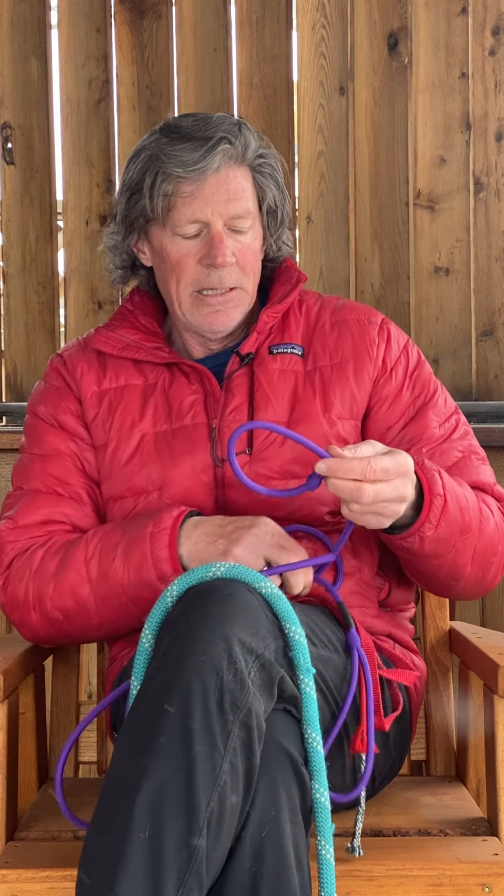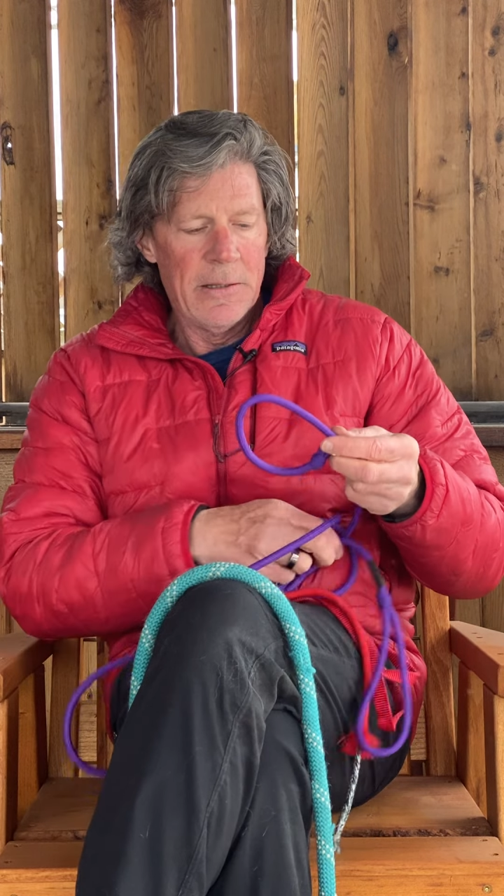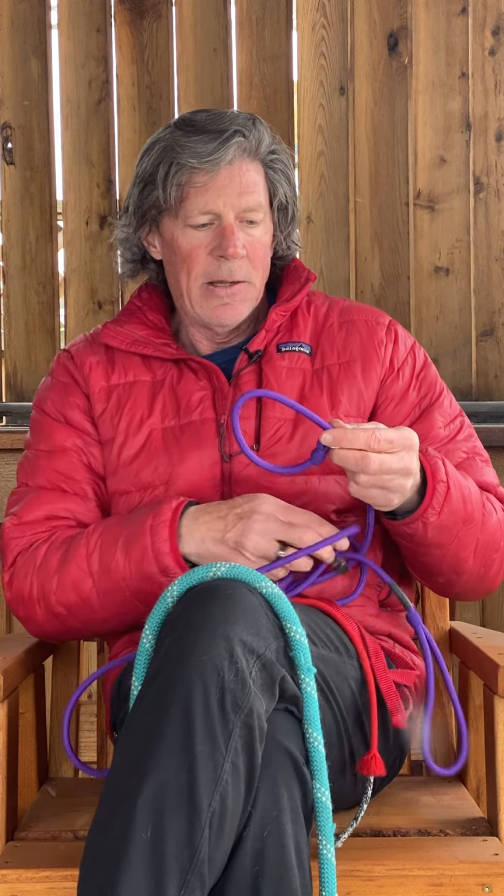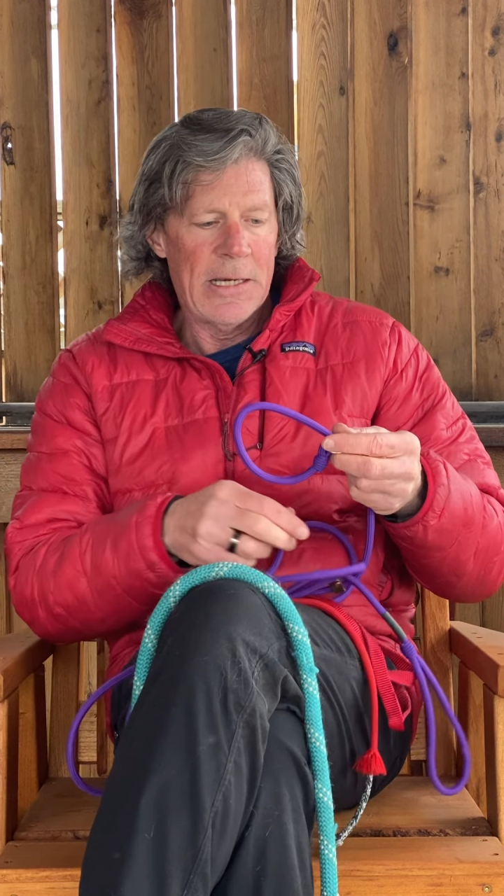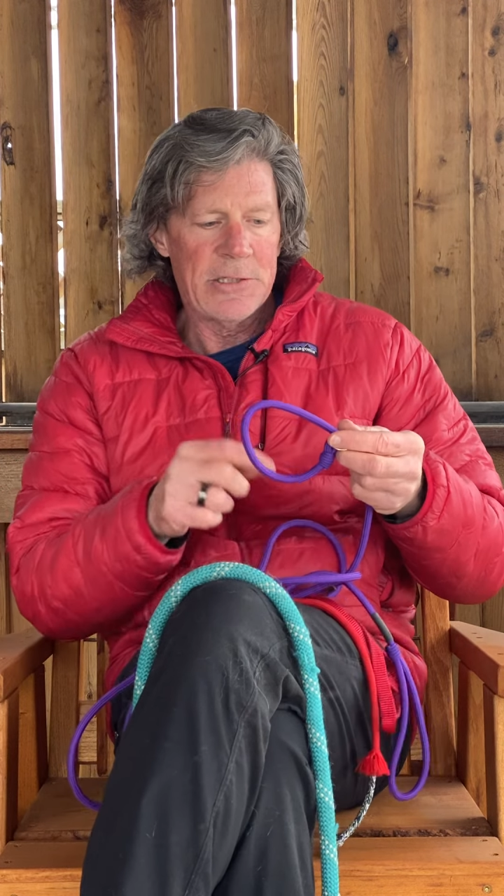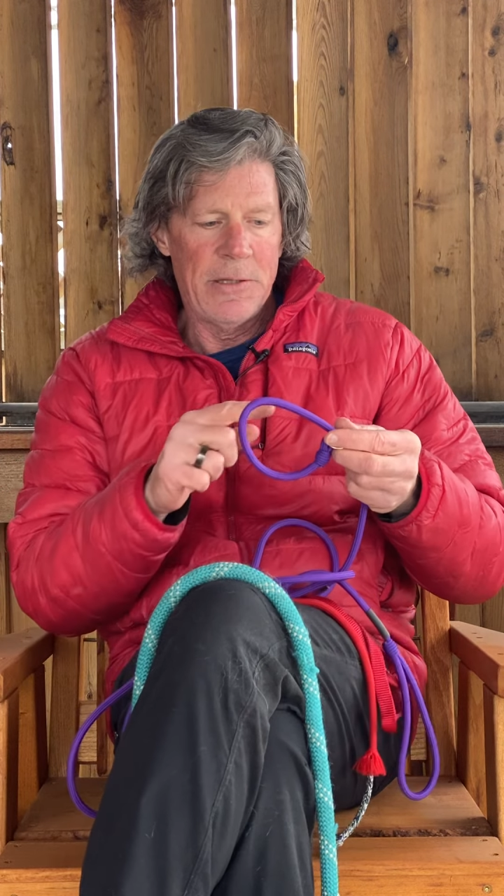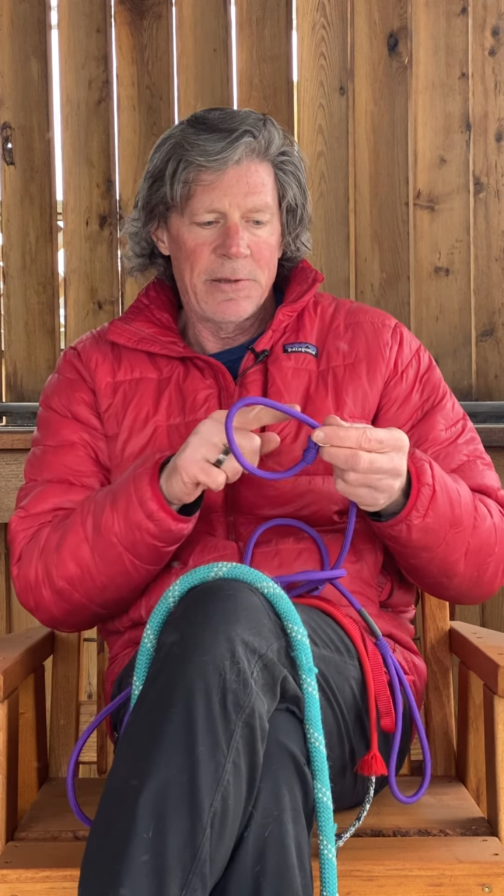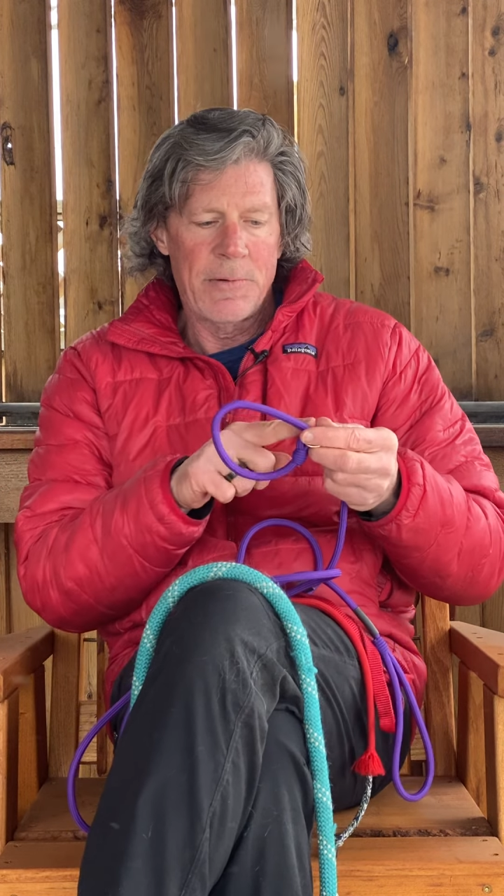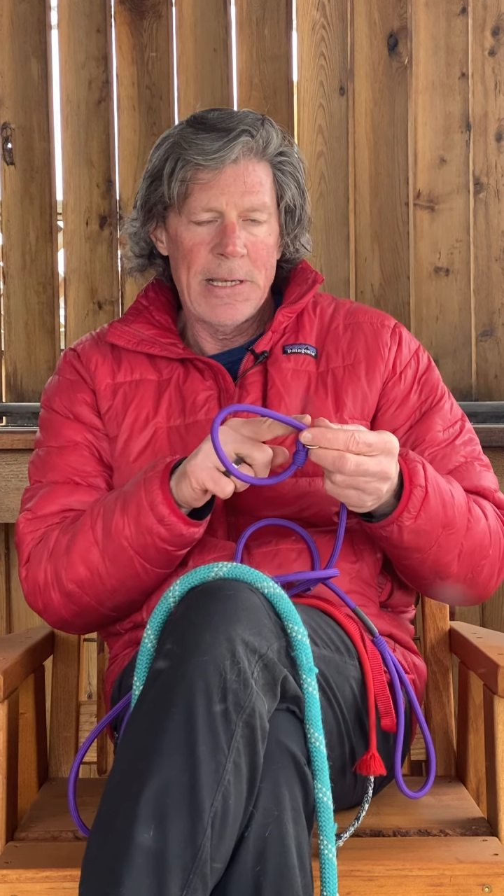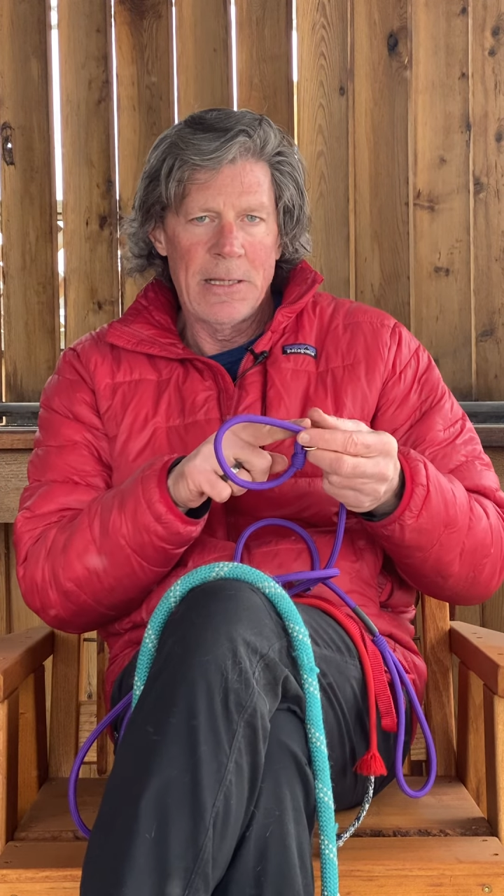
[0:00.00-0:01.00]
they'll actually
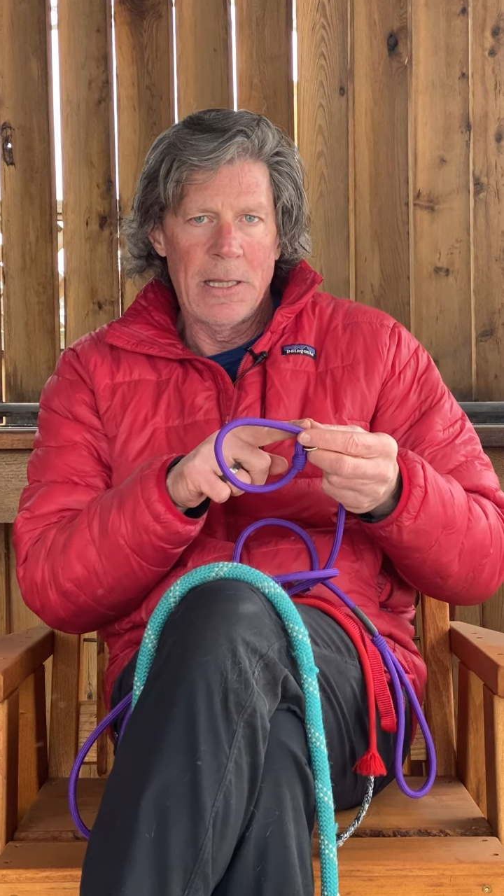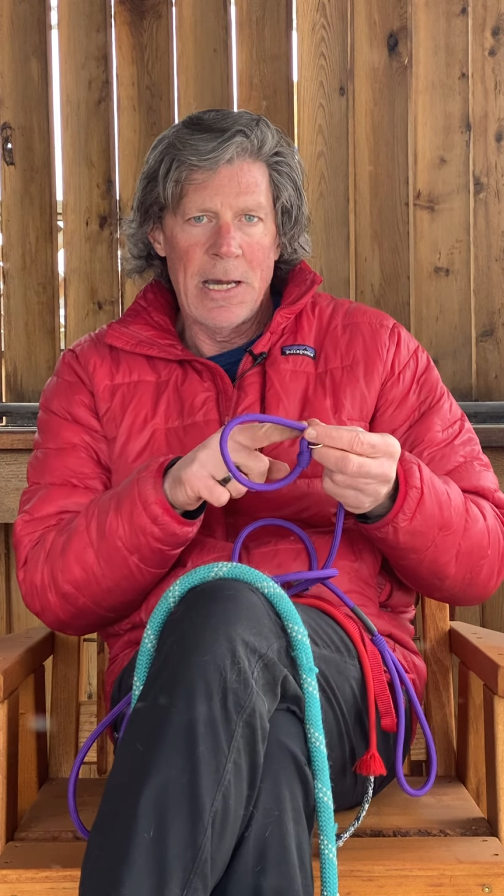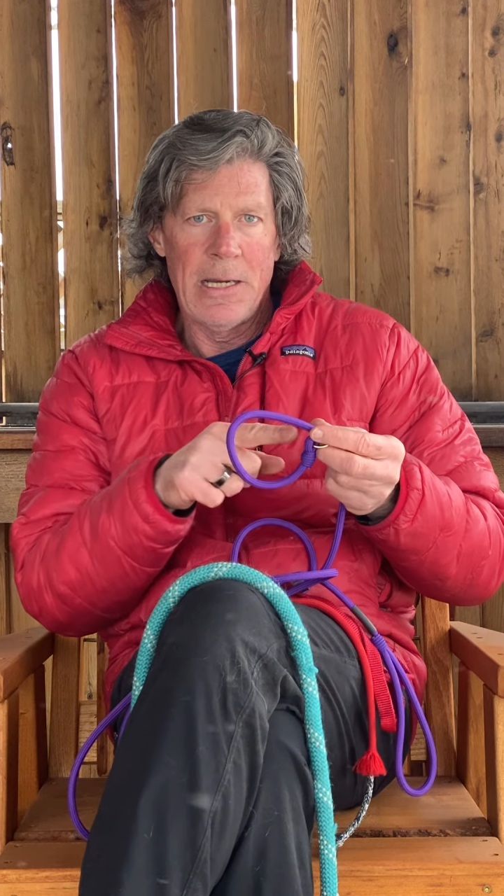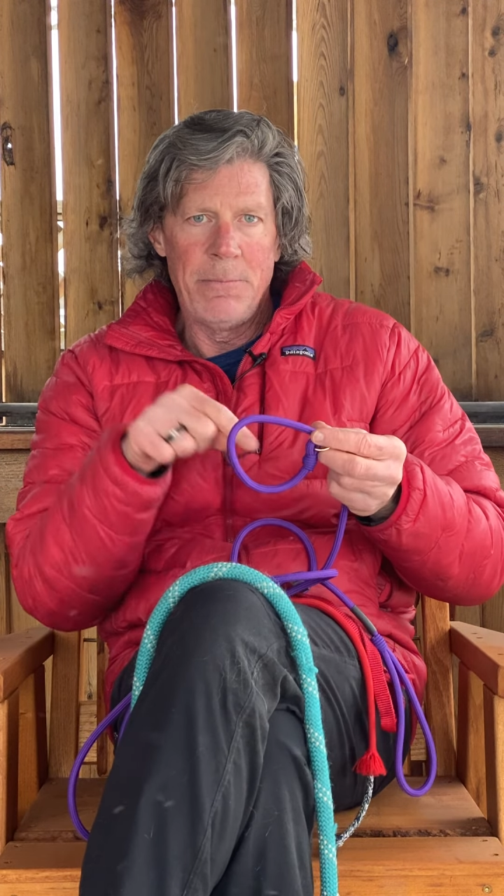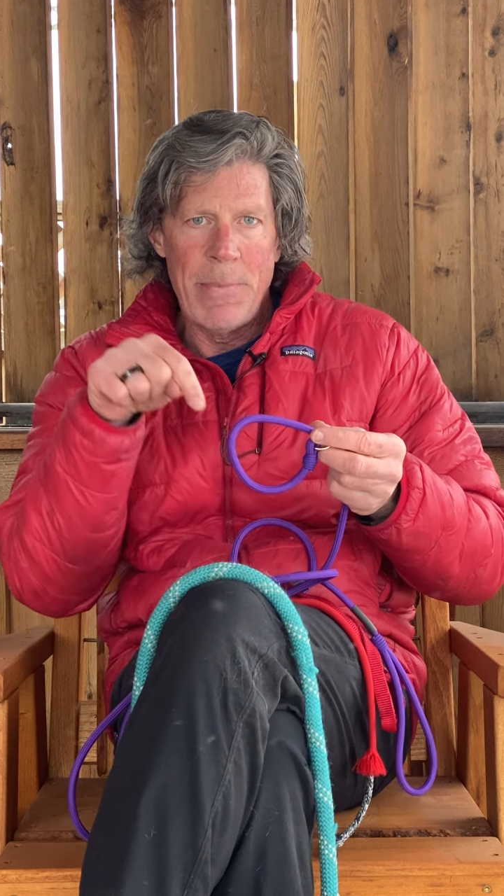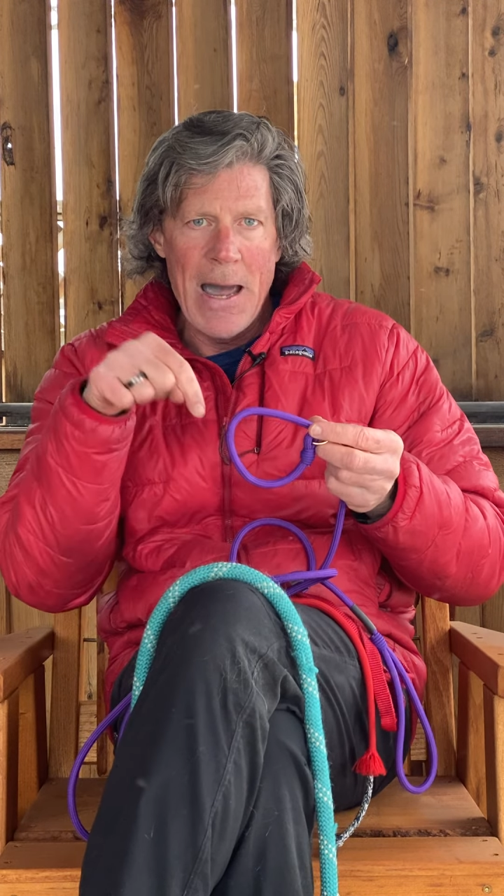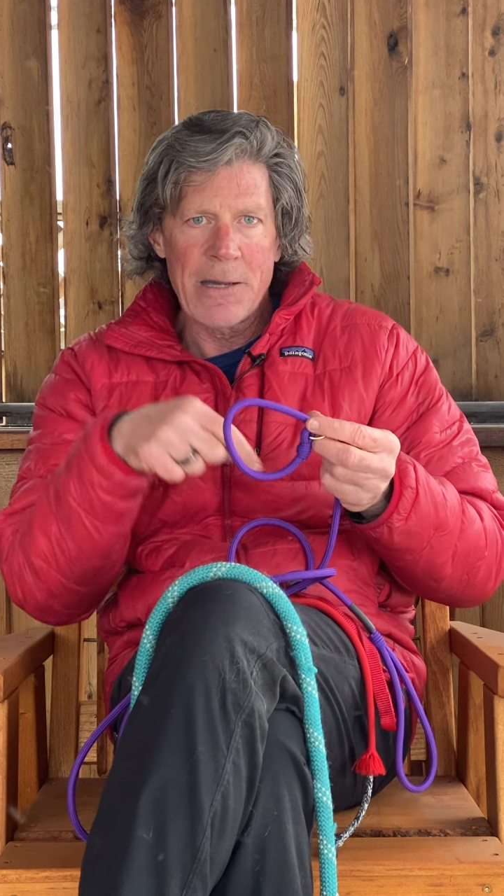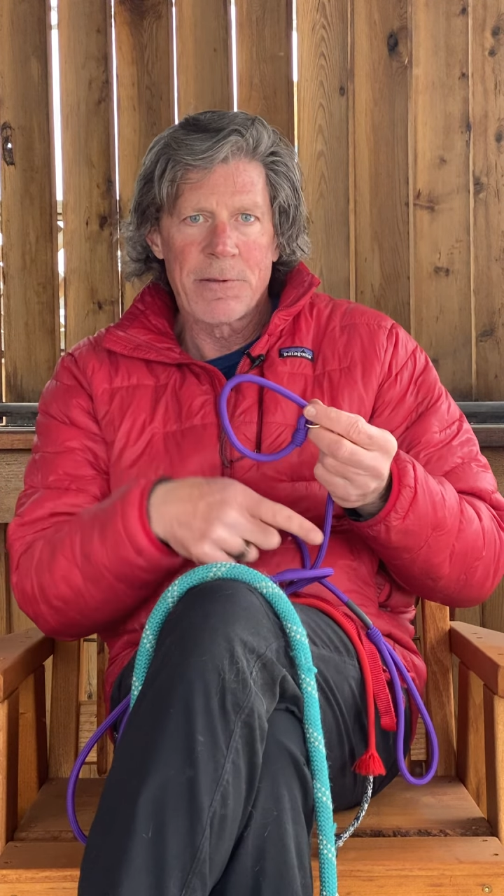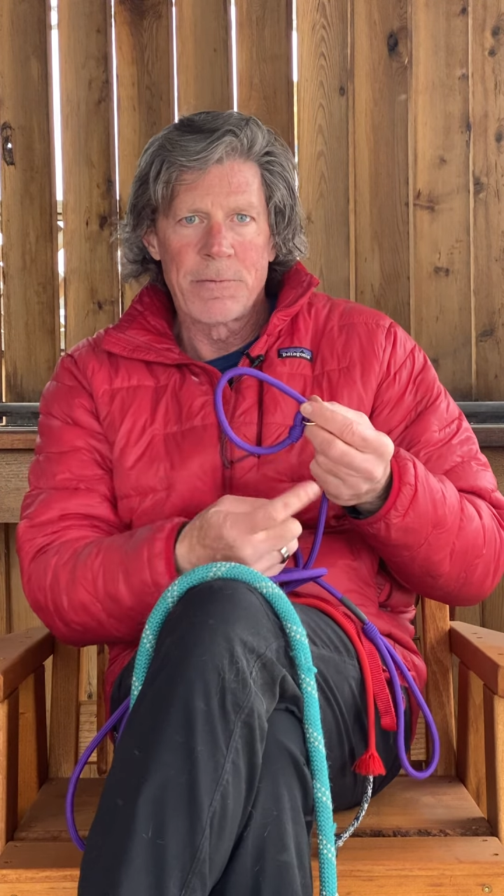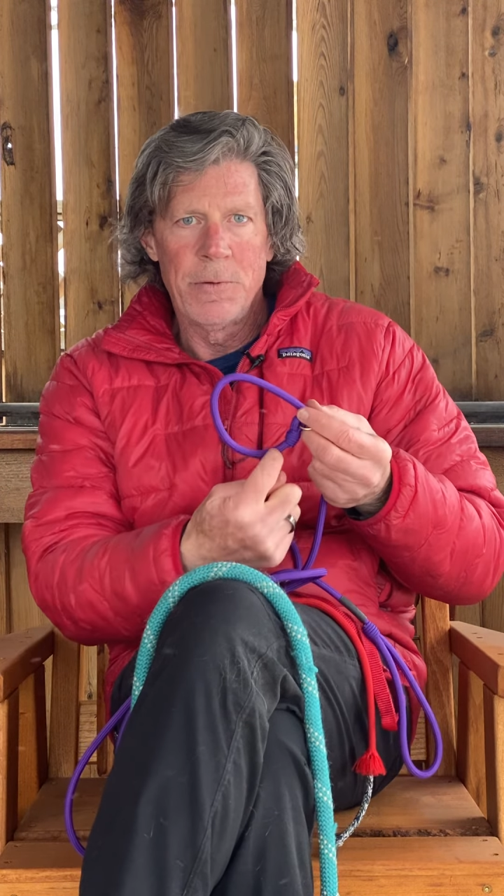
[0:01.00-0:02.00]
thread the line
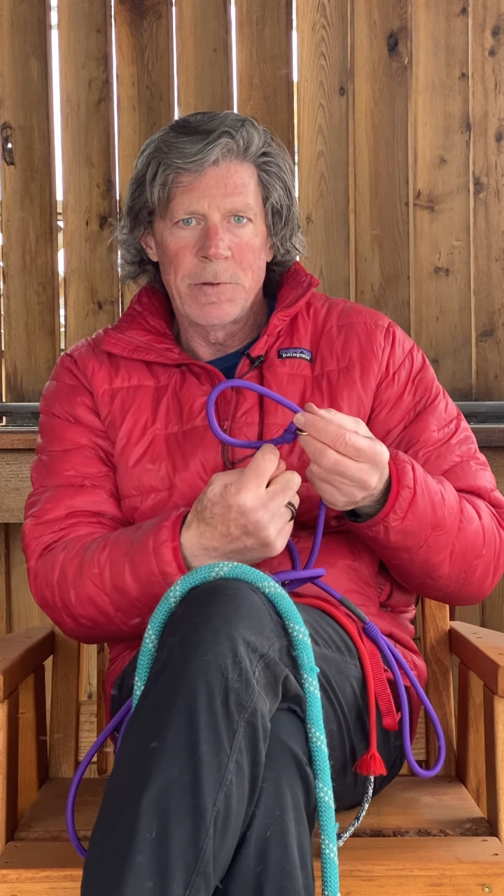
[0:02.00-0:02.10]
back through